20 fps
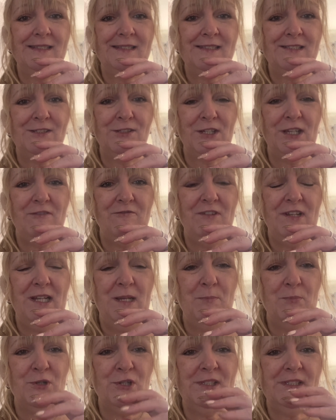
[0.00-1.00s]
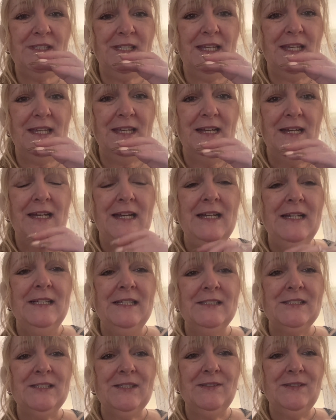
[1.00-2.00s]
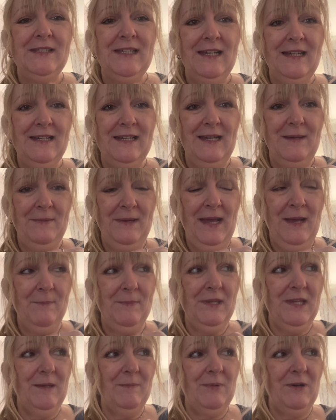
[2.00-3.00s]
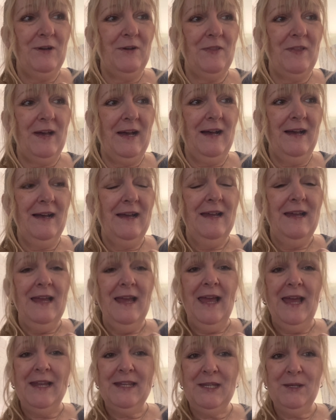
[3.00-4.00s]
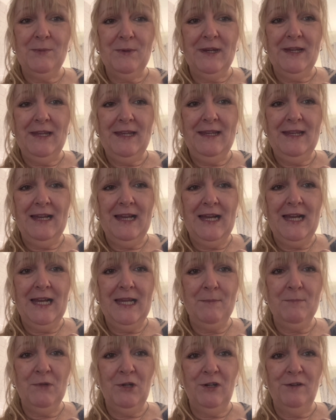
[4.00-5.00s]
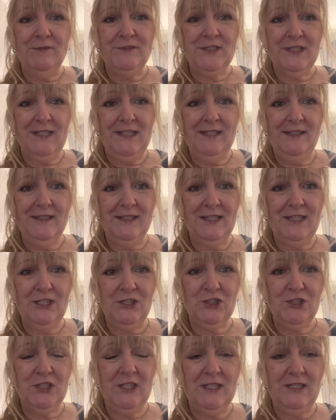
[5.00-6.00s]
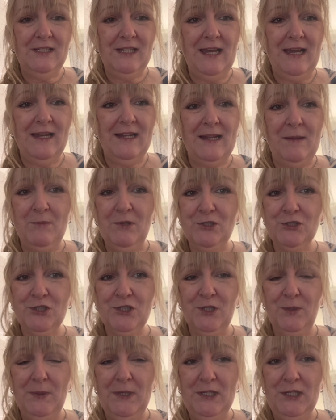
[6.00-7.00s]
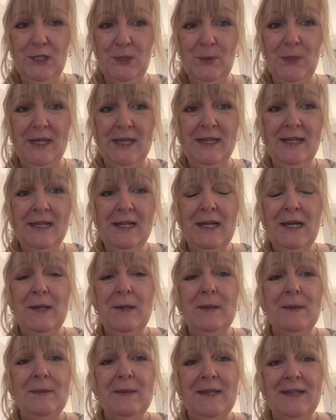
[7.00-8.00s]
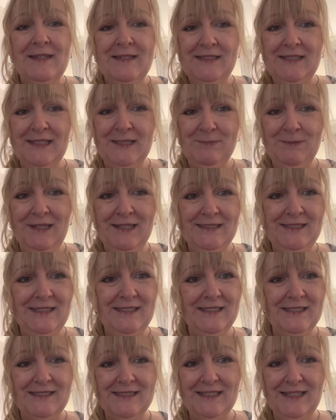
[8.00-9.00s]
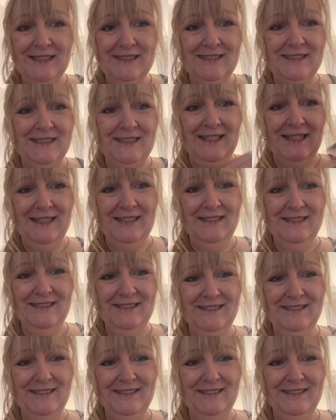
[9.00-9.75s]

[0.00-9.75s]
It's looking really pretty. So yeah, I'm happy about that. Anyway, I'm off to clean the kitchen and I'm not showing you it because it's bloody disgusting.